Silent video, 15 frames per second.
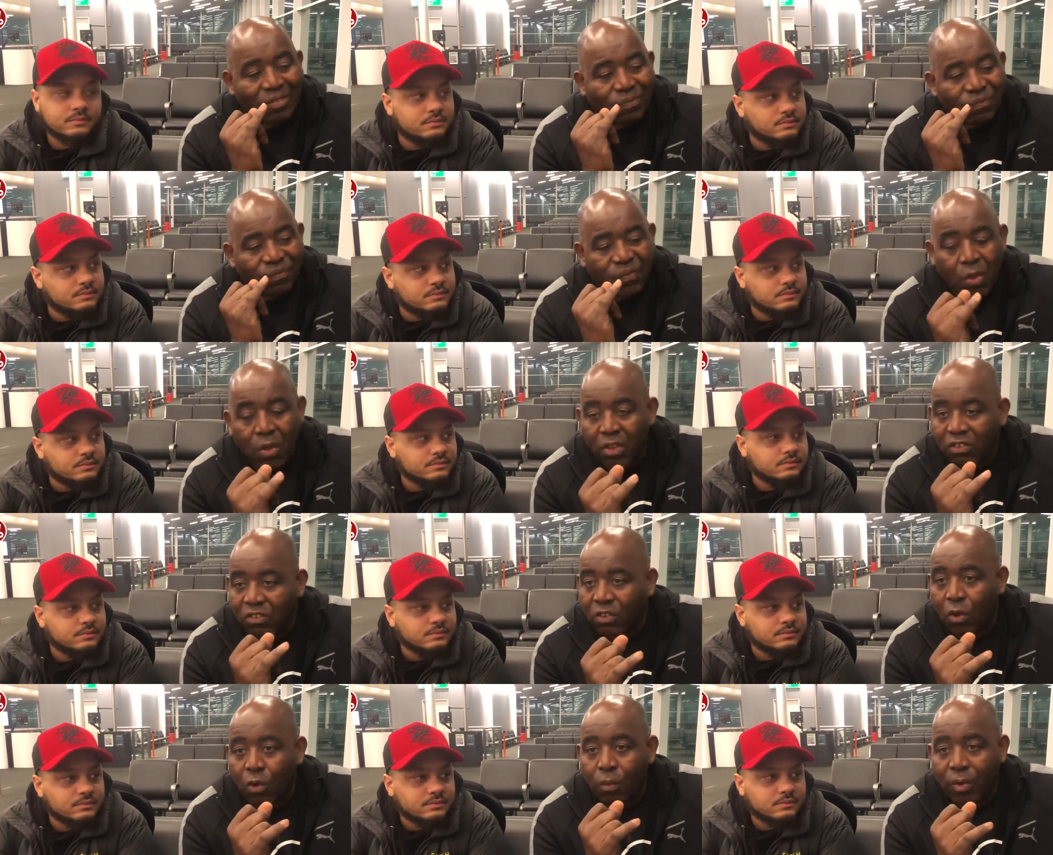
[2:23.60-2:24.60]

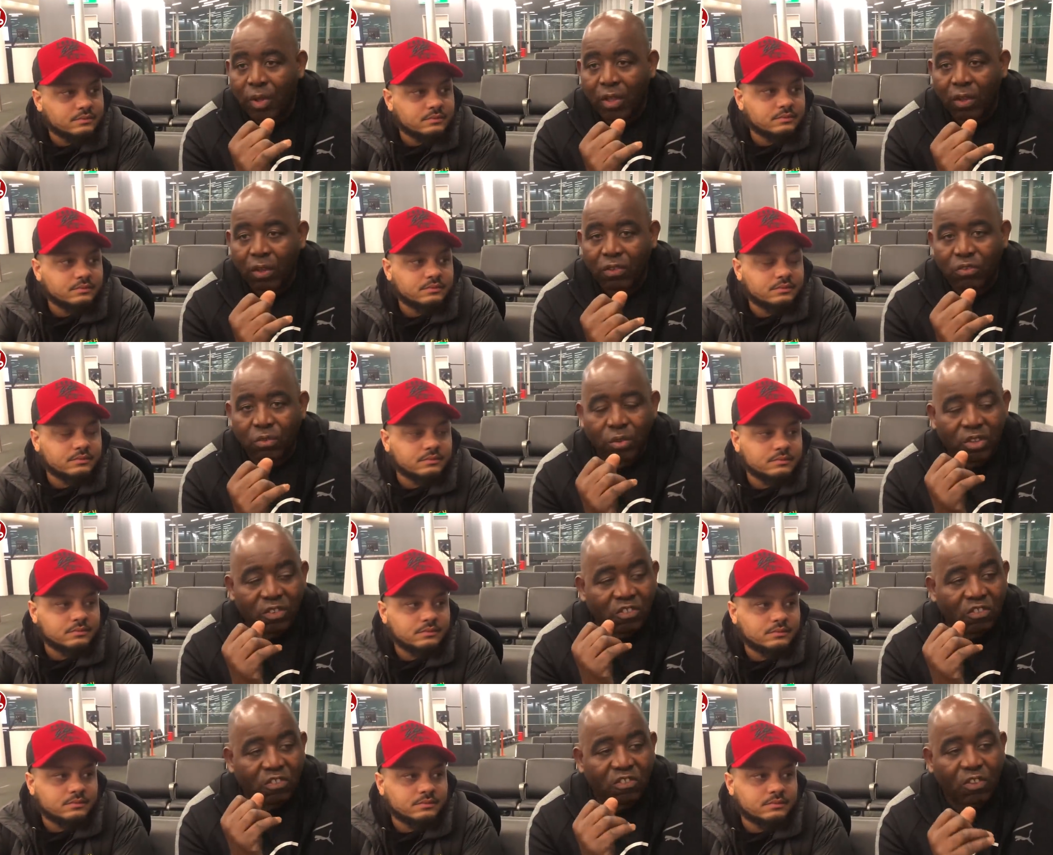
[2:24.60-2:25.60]
Speaker 1: first goal by Arsenal is
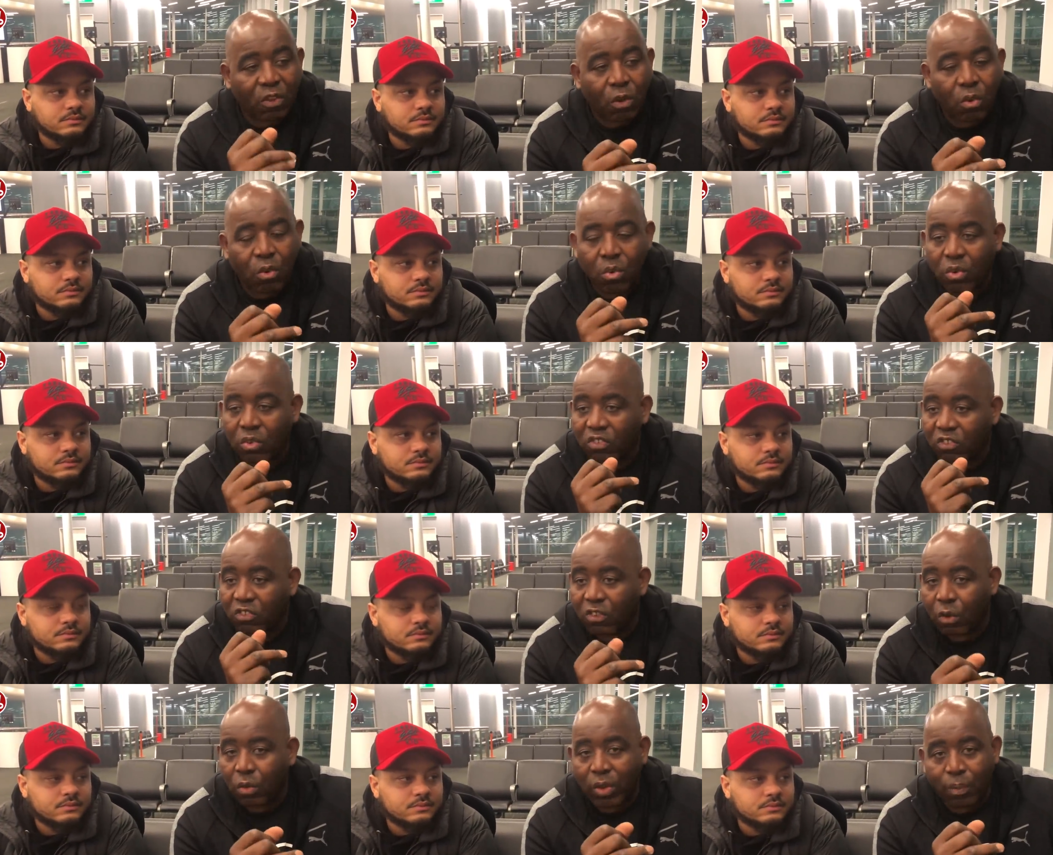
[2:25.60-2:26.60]
so,
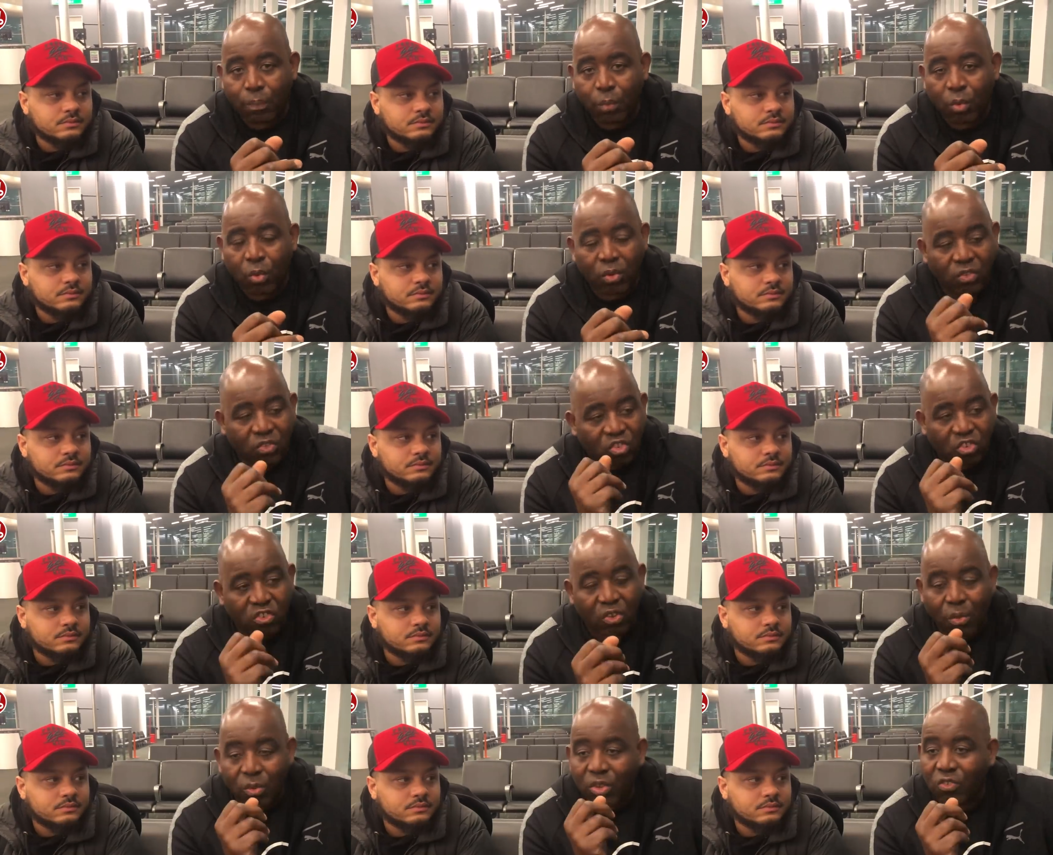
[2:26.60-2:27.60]
so important. Just
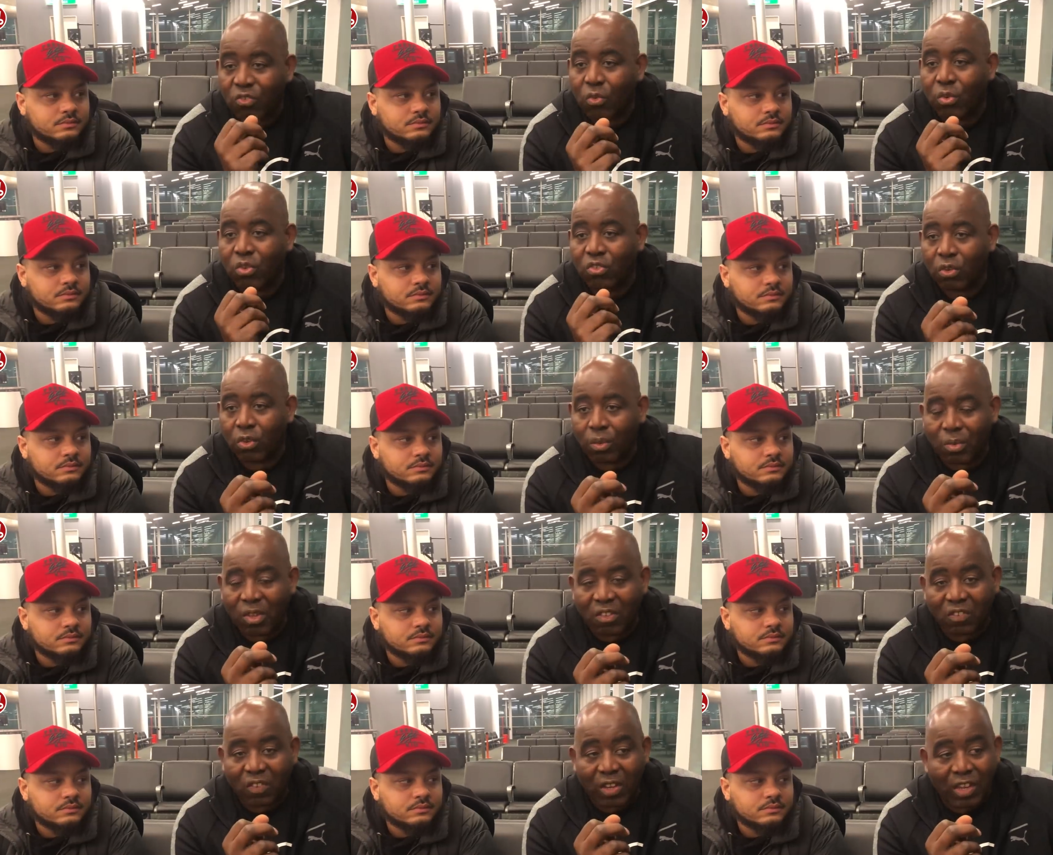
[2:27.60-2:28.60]
like we saw with Tottenham
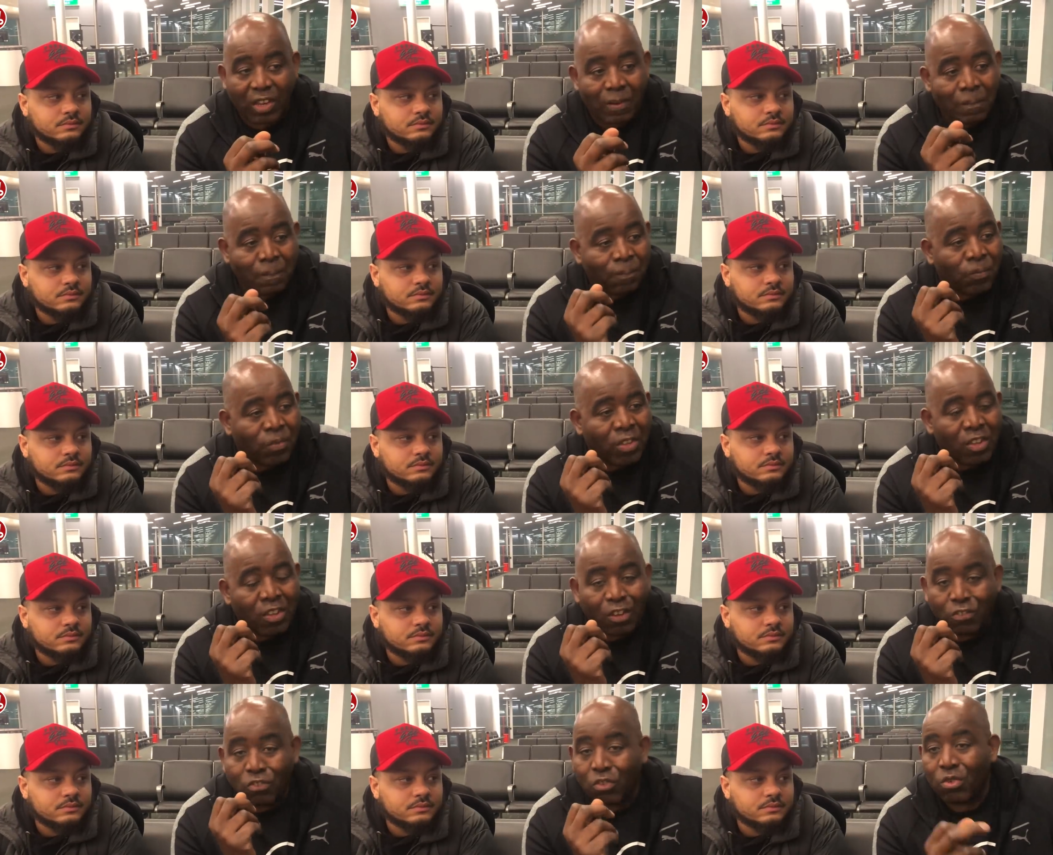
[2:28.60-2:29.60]
yesterday,
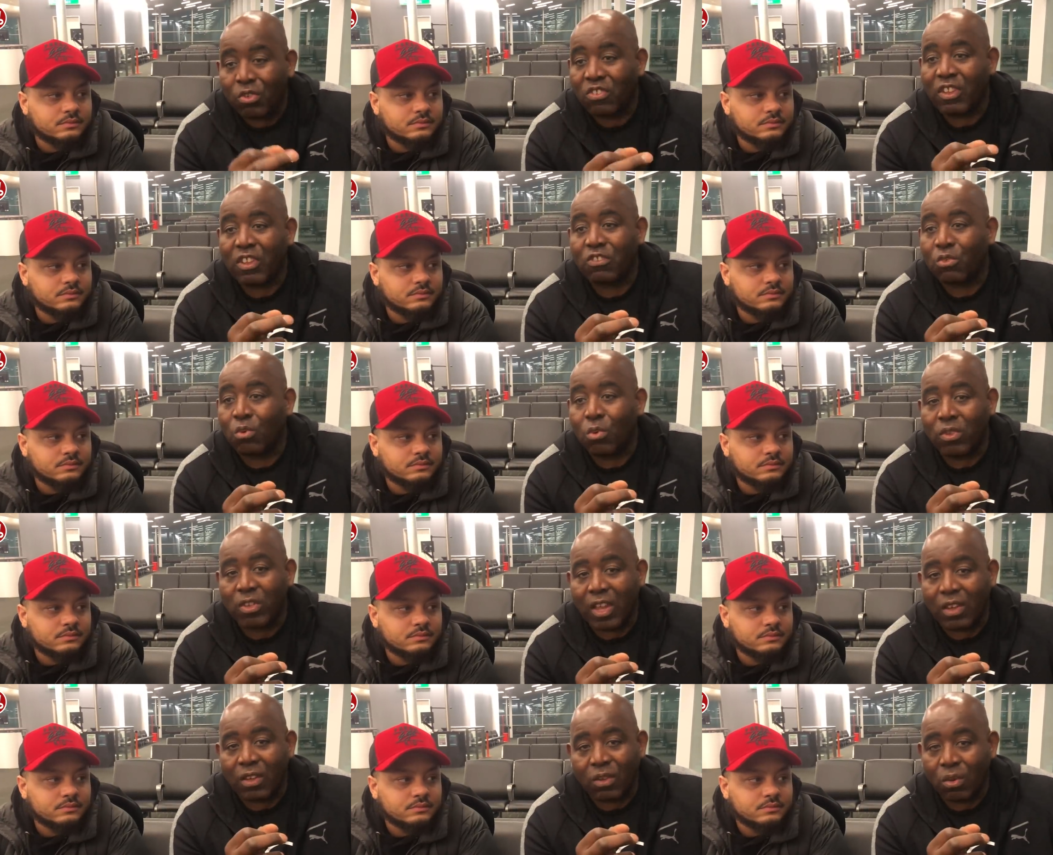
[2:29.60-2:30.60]
as soon as they scored
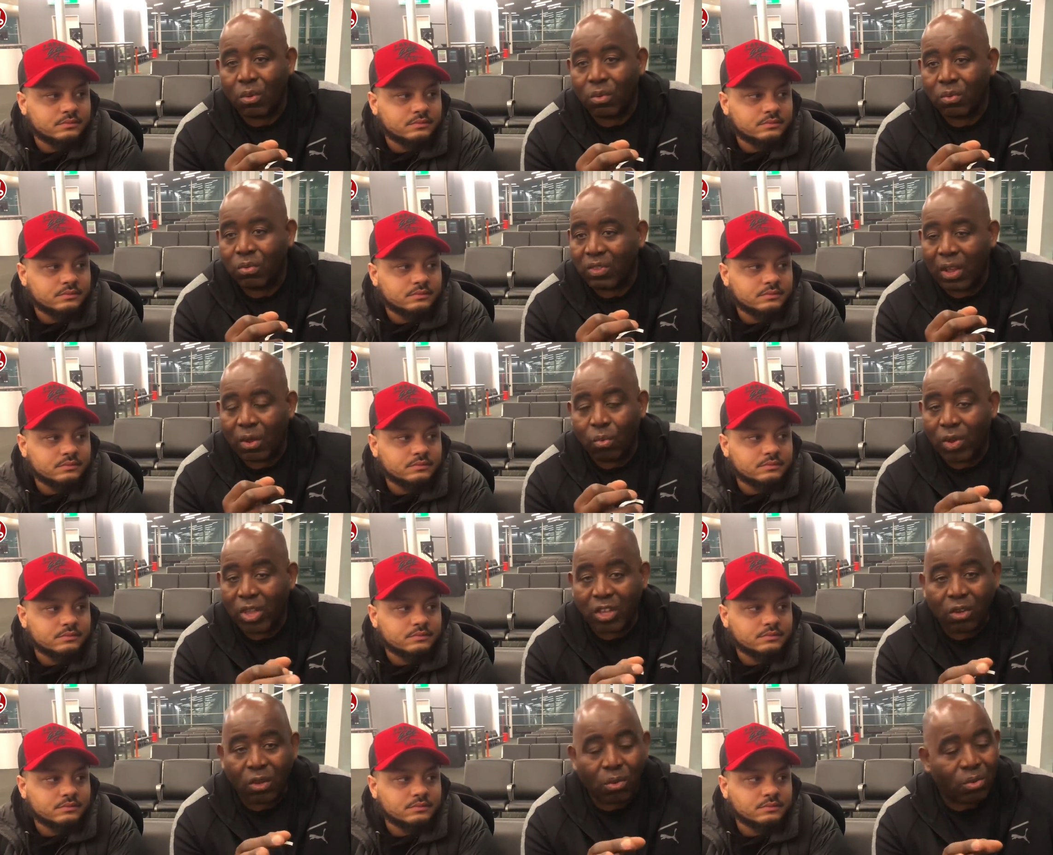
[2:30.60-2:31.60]
that goal, that
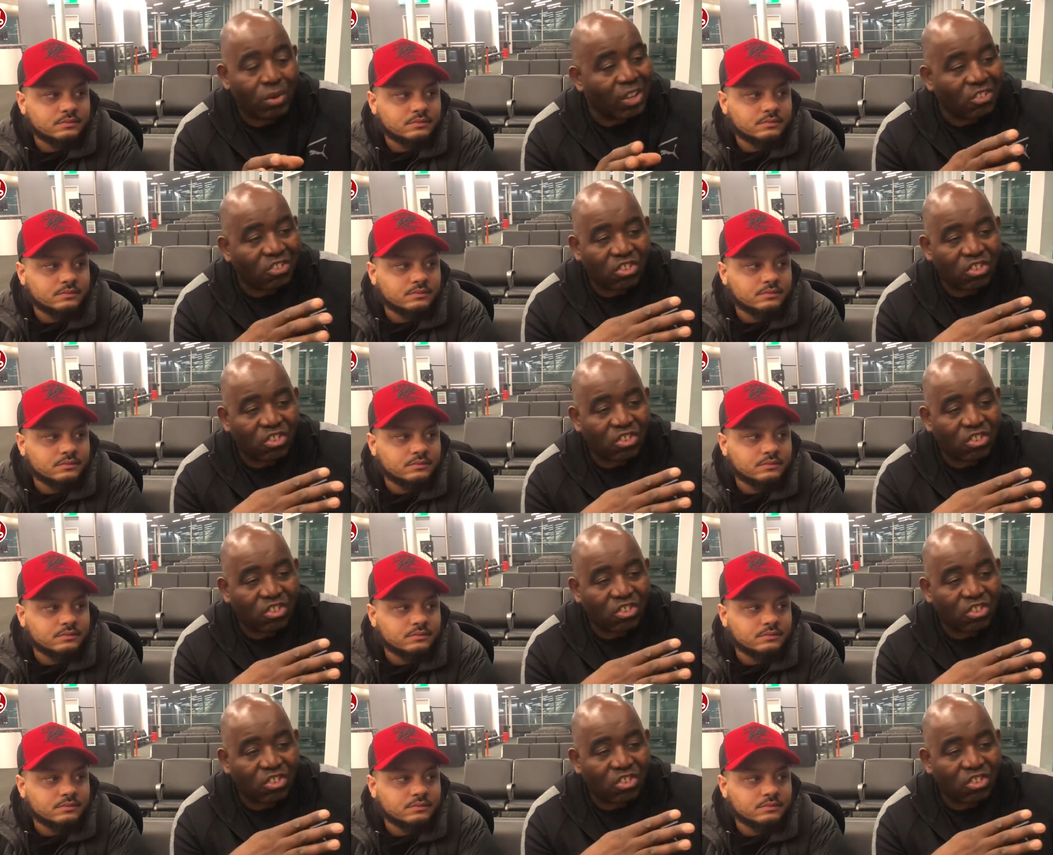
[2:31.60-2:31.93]
away goal, it